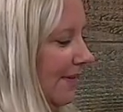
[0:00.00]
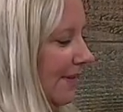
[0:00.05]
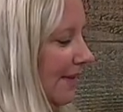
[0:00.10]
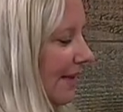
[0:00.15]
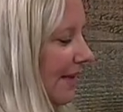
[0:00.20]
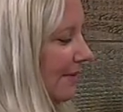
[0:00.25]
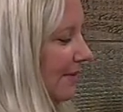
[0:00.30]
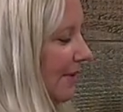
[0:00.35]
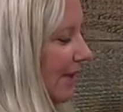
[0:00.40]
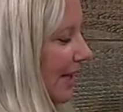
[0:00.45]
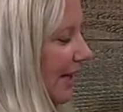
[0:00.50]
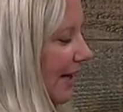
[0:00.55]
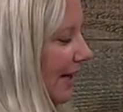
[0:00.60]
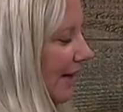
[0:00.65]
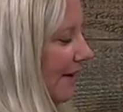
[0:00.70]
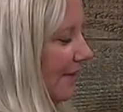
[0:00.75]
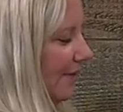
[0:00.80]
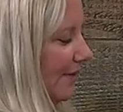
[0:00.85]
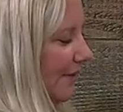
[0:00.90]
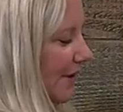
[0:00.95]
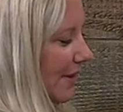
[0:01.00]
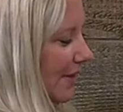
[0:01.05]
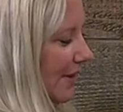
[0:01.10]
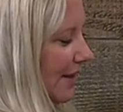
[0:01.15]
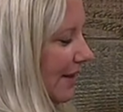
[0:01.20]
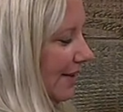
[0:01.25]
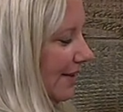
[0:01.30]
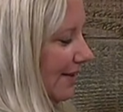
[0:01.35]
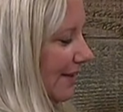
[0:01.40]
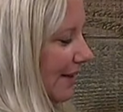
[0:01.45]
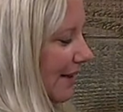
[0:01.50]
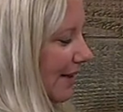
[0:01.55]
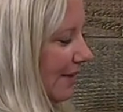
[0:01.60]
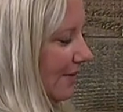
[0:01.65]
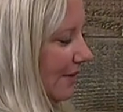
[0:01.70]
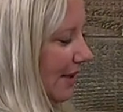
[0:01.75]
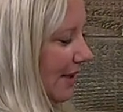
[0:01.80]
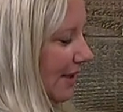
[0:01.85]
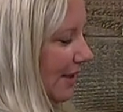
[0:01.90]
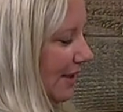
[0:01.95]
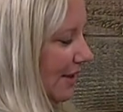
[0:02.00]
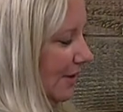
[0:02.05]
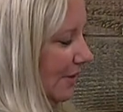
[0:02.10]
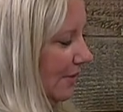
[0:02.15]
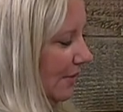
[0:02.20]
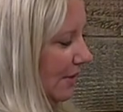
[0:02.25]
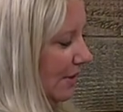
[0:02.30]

Then we have this guy right here,